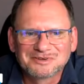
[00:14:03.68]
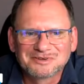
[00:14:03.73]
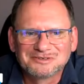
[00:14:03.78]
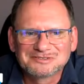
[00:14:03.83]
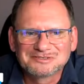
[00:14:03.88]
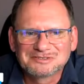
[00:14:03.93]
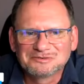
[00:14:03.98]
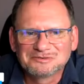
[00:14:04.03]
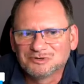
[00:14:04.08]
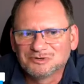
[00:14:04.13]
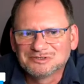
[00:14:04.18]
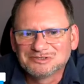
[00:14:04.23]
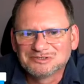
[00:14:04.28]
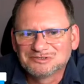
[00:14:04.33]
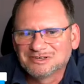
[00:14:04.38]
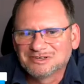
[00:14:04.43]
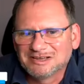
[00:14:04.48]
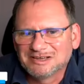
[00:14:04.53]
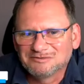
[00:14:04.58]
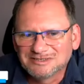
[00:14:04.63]
they wanted to
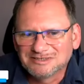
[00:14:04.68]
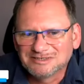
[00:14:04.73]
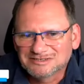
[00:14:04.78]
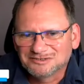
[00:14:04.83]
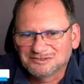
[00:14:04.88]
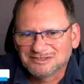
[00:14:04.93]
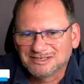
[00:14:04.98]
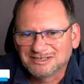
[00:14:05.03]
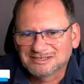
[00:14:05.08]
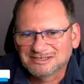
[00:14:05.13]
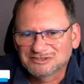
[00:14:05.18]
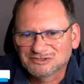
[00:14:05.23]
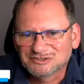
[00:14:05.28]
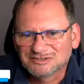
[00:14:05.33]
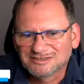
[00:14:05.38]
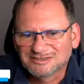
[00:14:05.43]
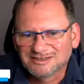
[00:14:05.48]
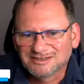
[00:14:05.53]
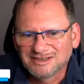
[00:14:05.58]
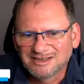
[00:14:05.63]
have this
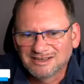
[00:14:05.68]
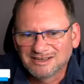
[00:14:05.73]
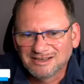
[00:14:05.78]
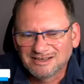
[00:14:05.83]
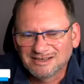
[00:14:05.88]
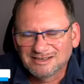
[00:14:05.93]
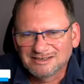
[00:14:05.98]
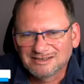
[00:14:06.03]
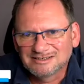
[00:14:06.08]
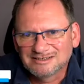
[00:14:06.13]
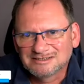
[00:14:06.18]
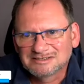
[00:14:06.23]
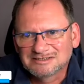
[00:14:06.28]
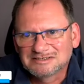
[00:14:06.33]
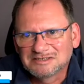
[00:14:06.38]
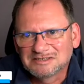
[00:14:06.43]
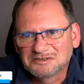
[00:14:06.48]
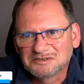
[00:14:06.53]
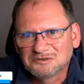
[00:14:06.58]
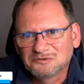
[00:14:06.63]
connection. So
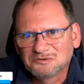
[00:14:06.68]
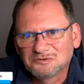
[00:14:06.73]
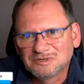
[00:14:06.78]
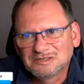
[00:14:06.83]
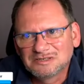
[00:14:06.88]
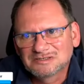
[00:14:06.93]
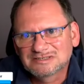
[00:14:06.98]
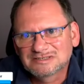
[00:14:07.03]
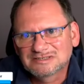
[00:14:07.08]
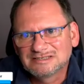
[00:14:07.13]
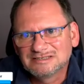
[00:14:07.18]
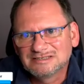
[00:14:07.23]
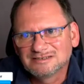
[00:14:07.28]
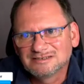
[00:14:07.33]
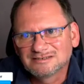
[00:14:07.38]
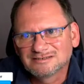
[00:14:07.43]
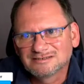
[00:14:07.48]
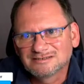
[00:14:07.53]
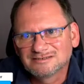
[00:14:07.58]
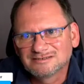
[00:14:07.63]
when you see,
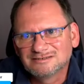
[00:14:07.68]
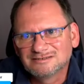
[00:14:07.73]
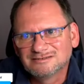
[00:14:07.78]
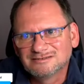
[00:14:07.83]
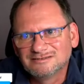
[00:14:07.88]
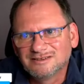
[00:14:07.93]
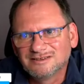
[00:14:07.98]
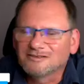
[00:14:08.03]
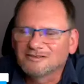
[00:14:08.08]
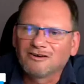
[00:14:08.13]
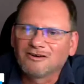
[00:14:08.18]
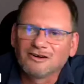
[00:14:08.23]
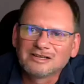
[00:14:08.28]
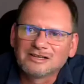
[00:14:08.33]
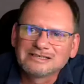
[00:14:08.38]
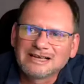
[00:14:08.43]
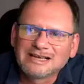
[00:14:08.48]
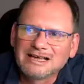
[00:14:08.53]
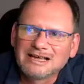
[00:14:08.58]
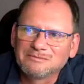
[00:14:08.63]
not all the
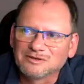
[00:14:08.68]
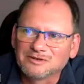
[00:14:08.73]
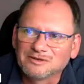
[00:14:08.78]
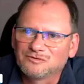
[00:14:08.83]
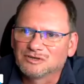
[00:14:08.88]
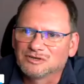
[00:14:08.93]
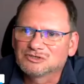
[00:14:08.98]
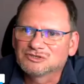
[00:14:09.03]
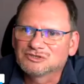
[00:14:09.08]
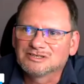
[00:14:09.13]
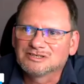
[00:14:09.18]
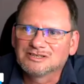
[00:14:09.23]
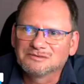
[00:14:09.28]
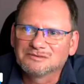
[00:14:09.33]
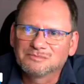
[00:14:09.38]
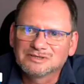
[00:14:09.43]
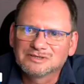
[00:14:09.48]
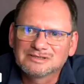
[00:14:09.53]
time, unfortunately, but